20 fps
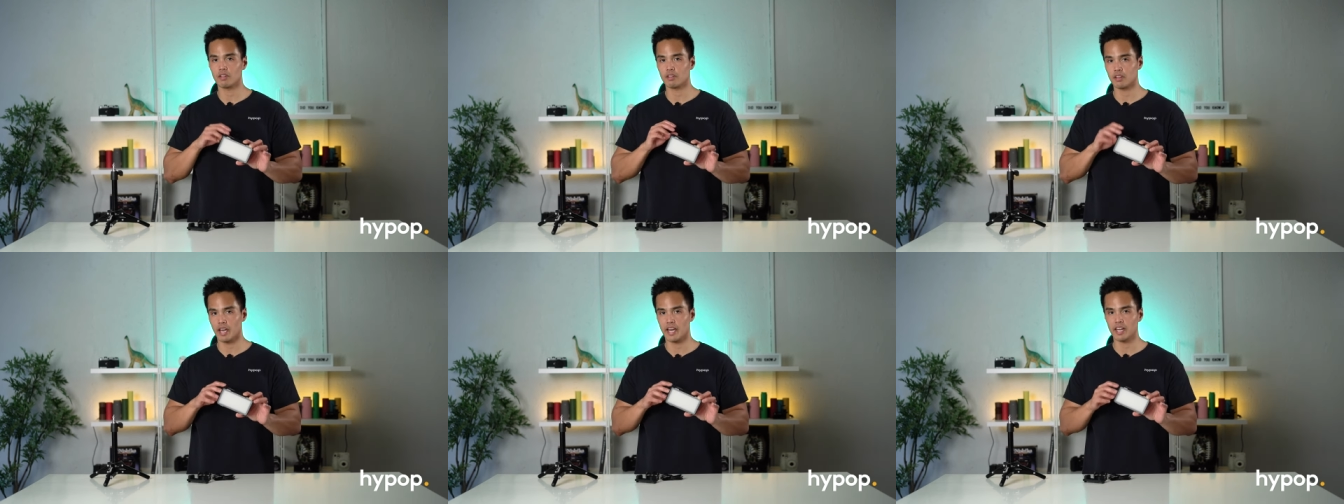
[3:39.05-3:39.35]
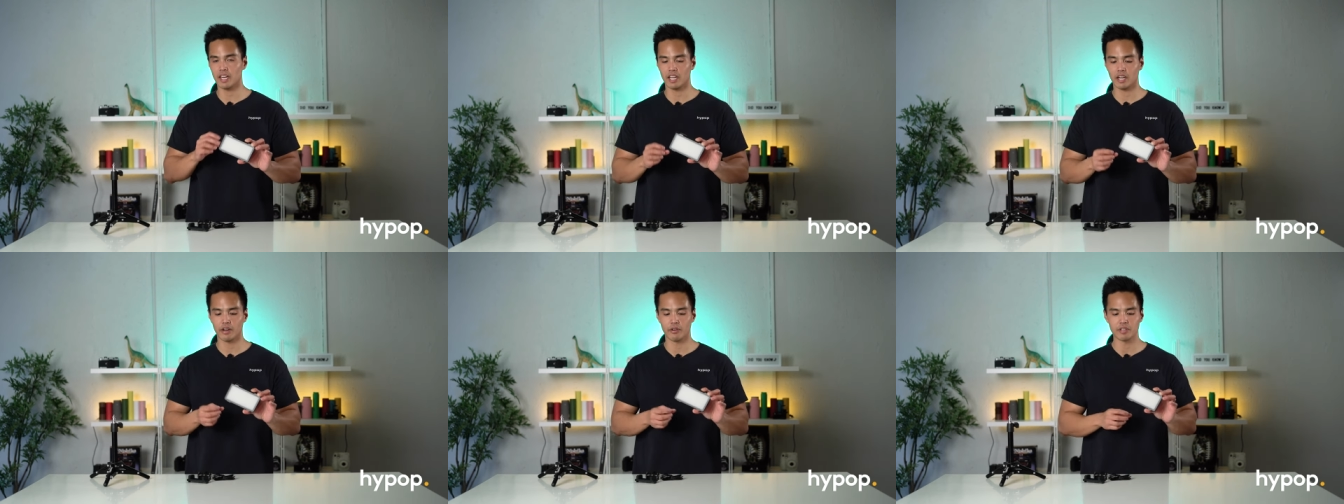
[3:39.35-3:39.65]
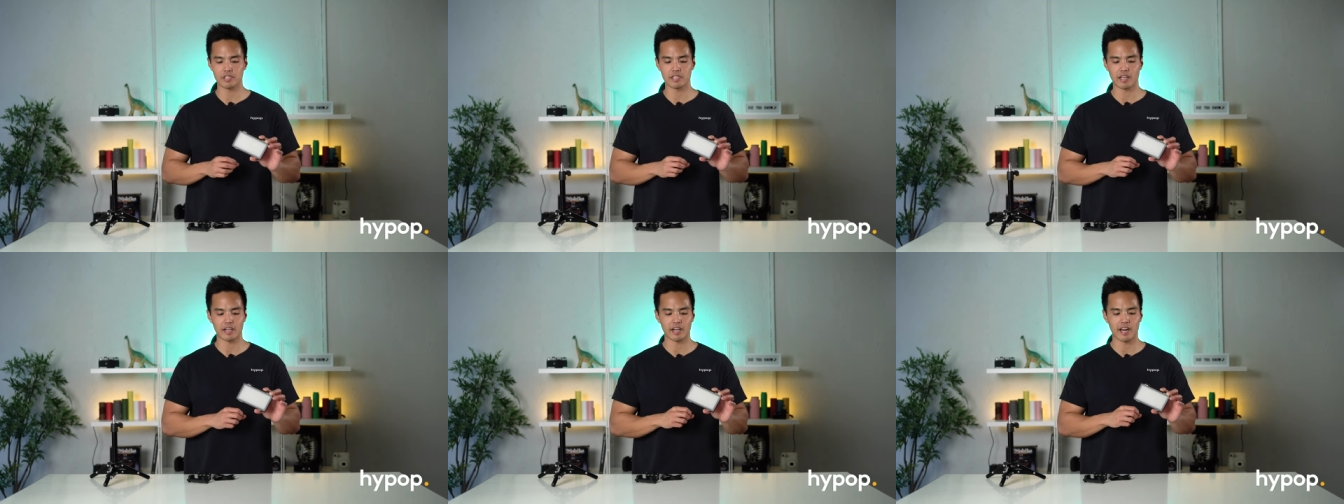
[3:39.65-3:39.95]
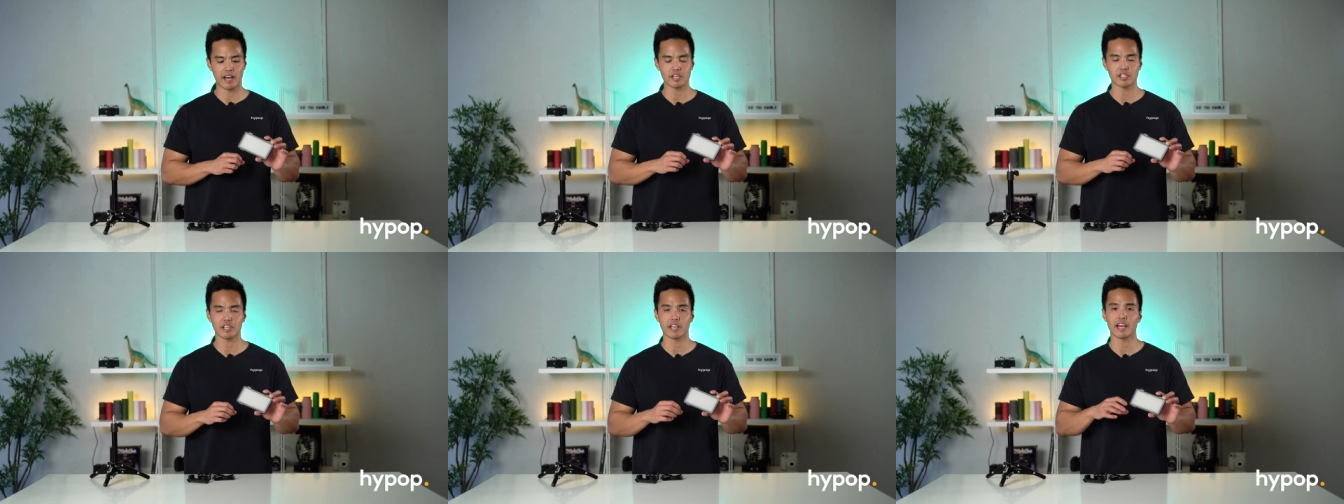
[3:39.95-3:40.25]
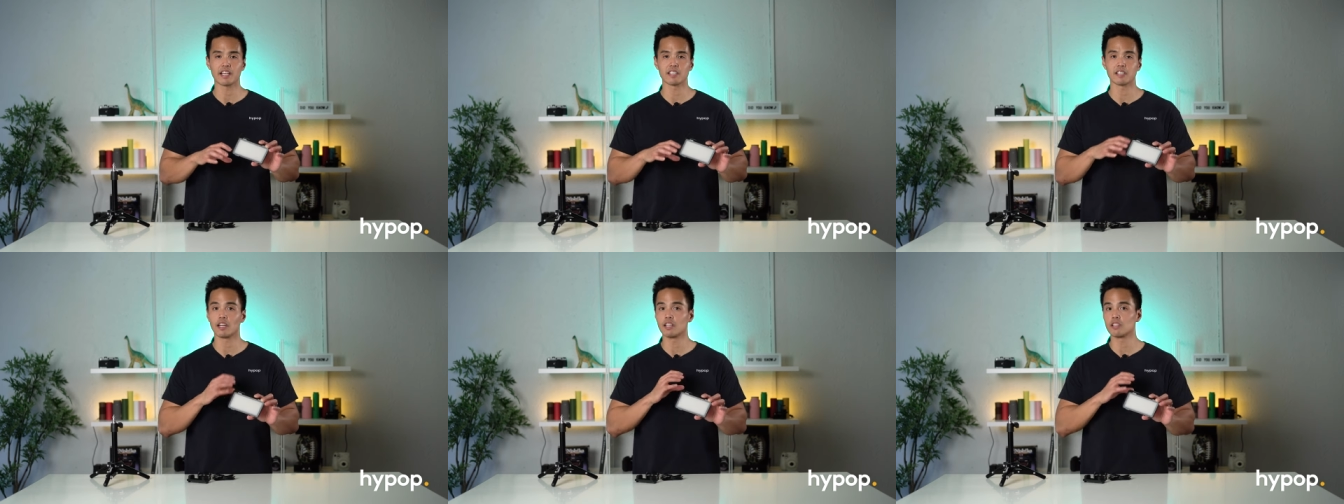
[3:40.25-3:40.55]
light here, is that it actually
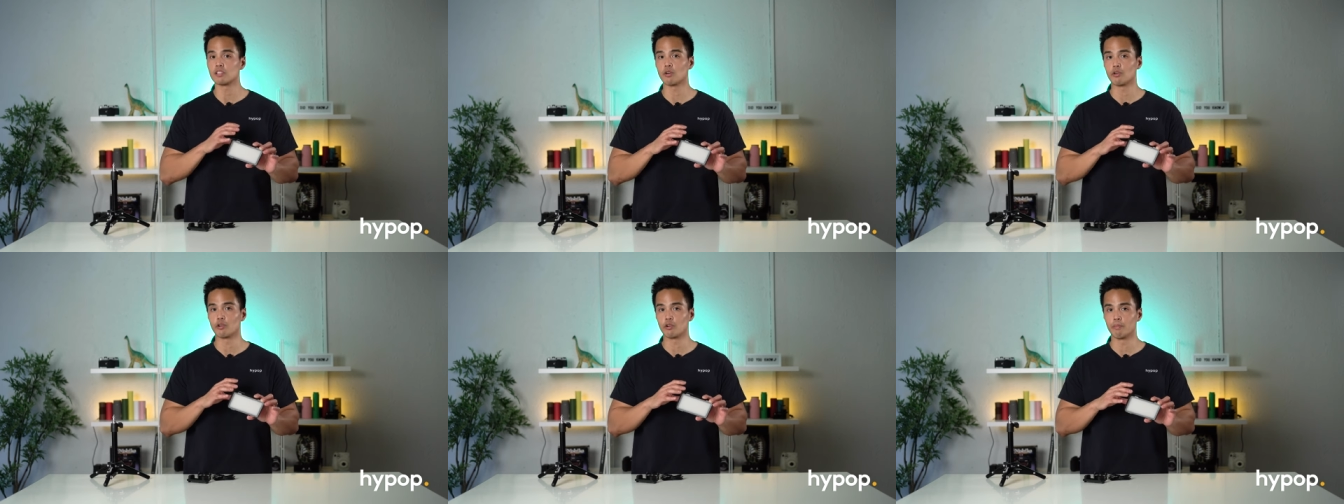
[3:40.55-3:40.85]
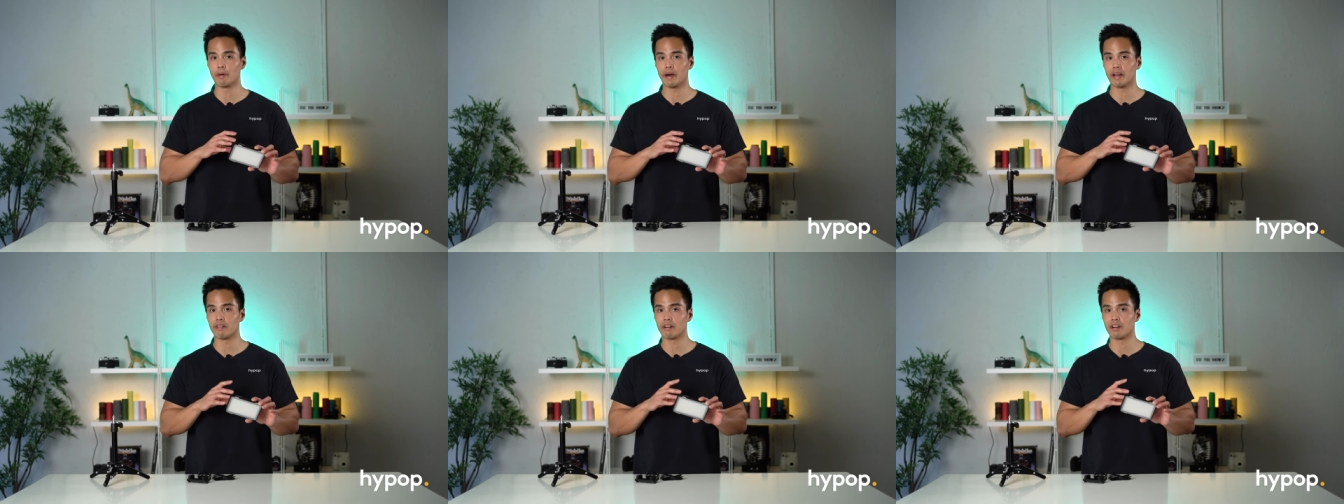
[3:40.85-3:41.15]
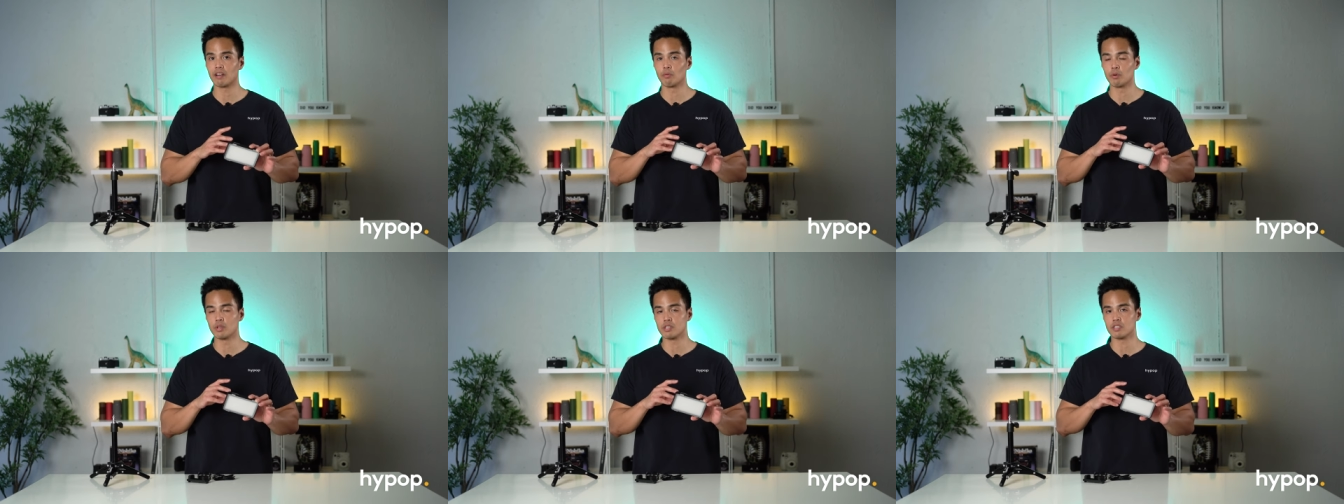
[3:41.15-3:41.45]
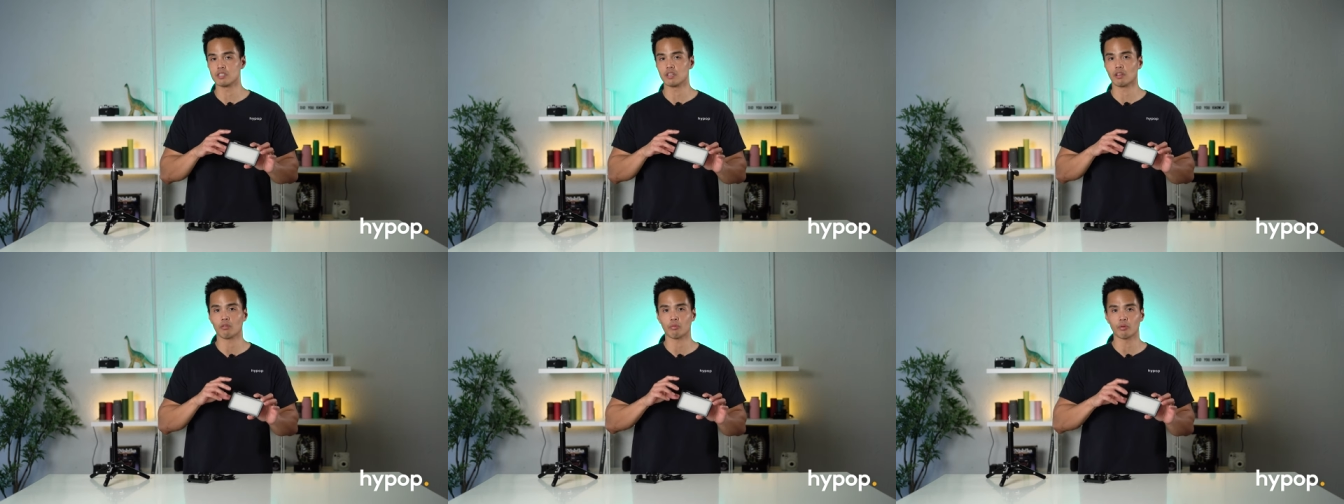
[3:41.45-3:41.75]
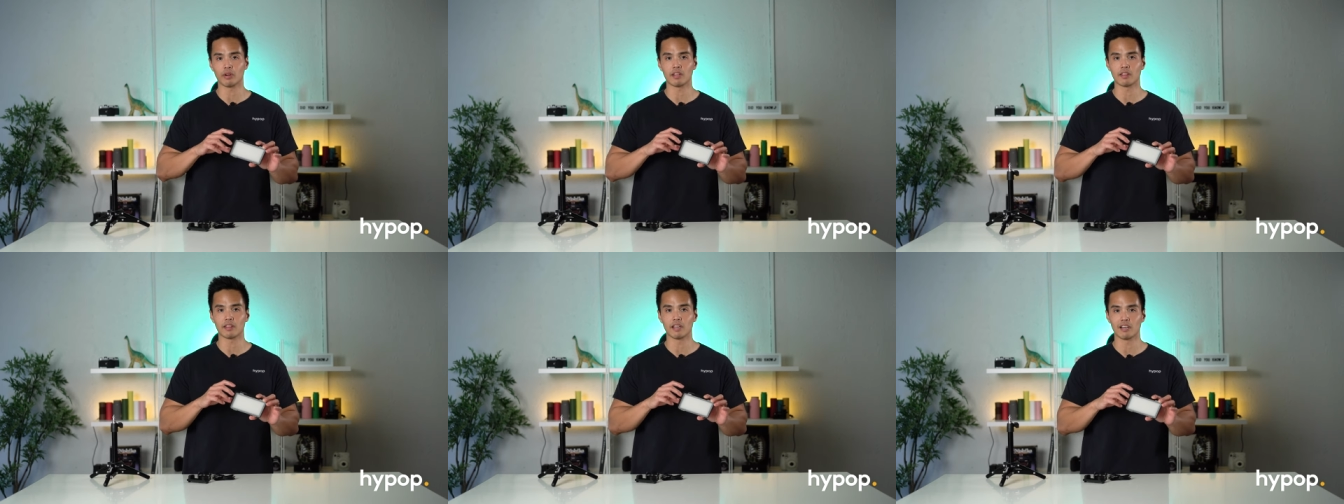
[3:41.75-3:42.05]
has an internal battery, which is a
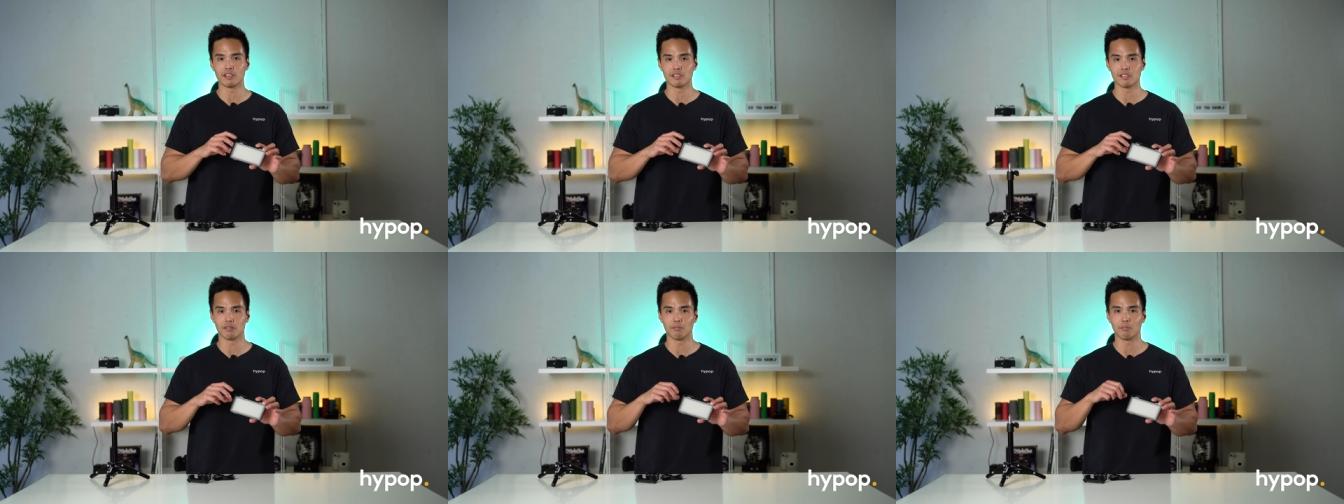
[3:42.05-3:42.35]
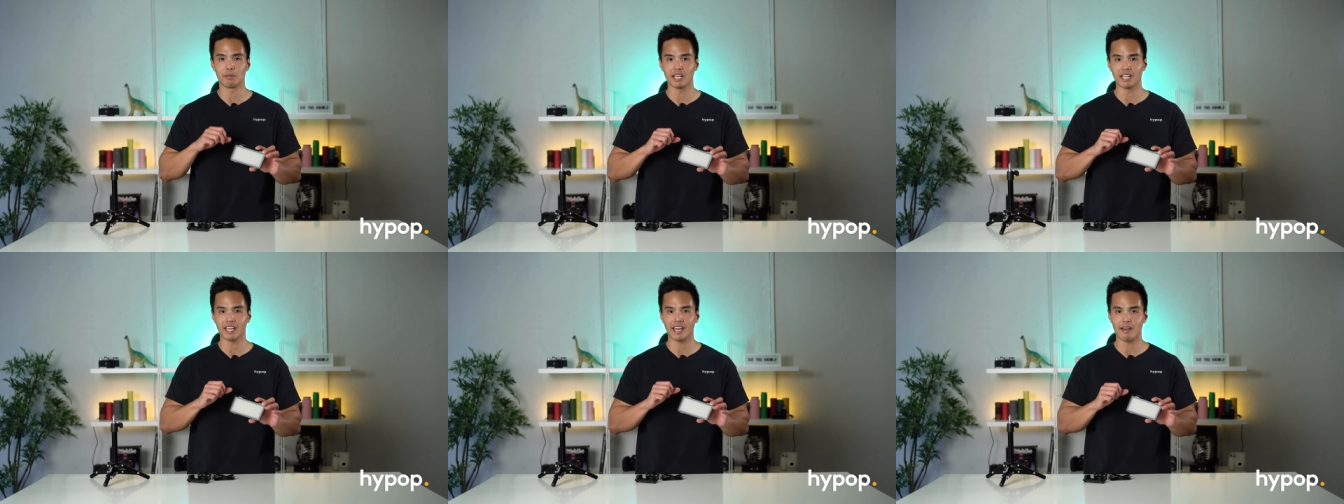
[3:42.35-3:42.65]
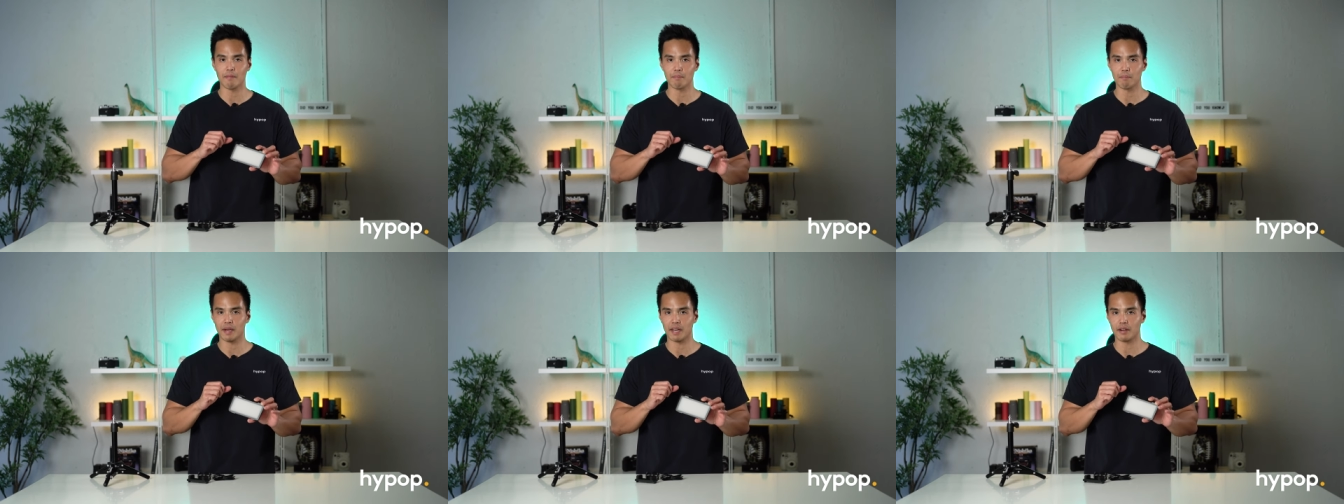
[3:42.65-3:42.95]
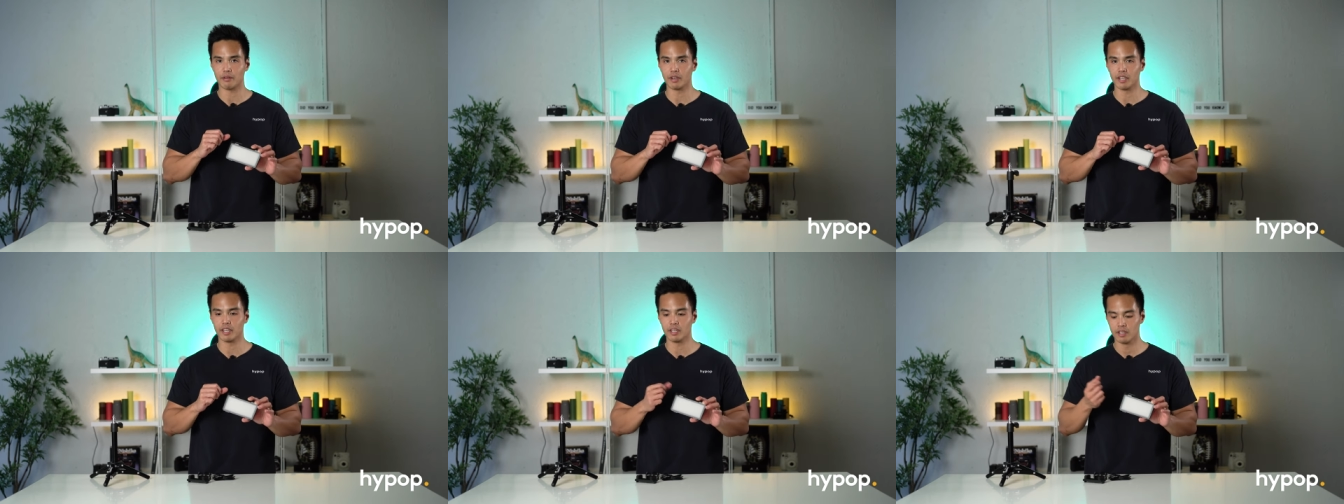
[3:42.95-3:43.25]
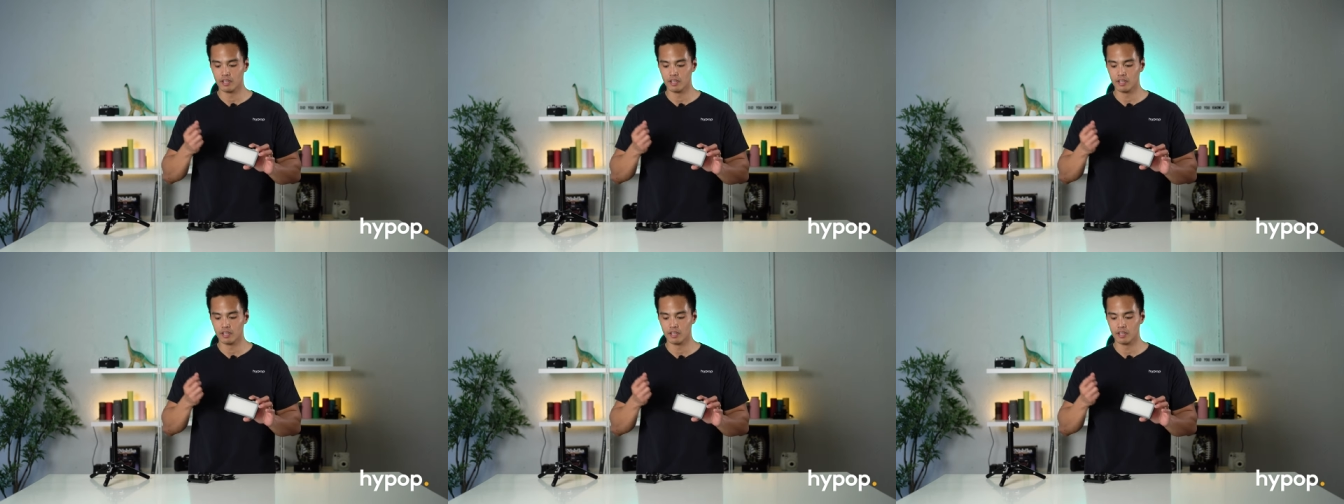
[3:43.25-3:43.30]
3000 milliamp battery.